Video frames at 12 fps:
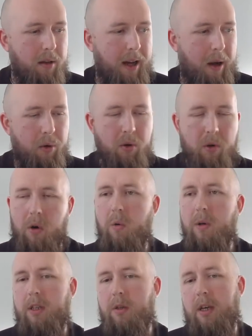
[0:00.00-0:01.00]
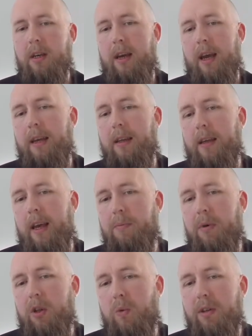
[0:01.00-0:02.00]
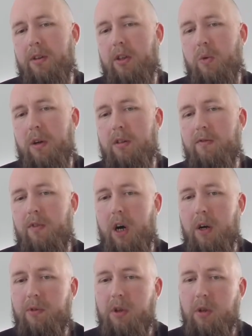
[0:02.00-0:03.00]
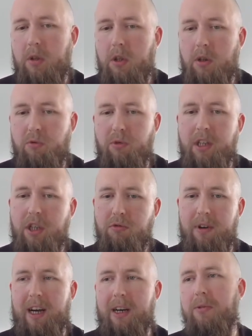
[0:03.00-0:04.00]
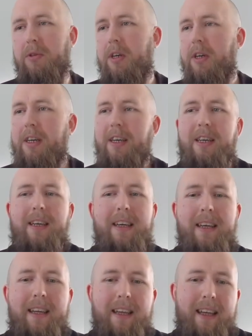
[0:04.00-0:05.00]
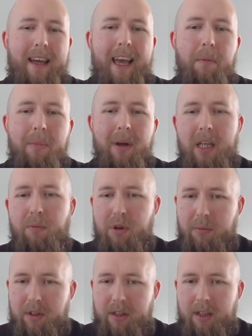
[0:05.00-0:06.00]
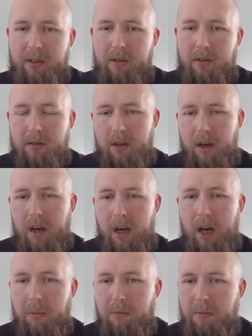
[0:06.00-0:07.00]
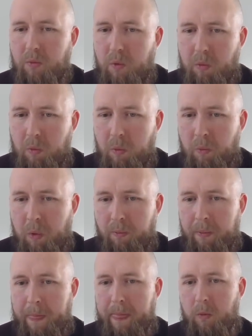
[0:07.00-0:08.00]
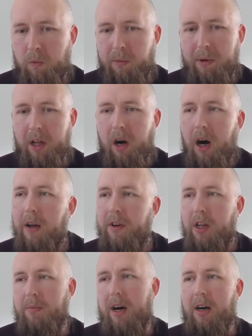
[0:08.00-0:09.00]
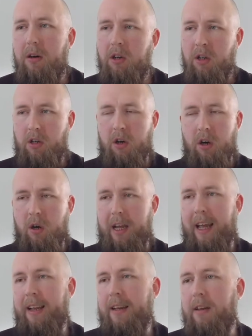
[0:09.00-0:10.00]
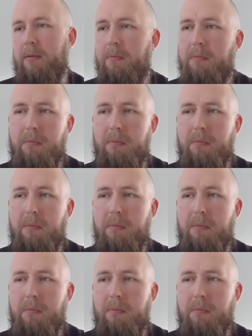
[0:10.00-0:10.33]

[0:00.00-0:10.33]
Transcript: our goal is by 2025 to reach around 8 million premises. We'll be live in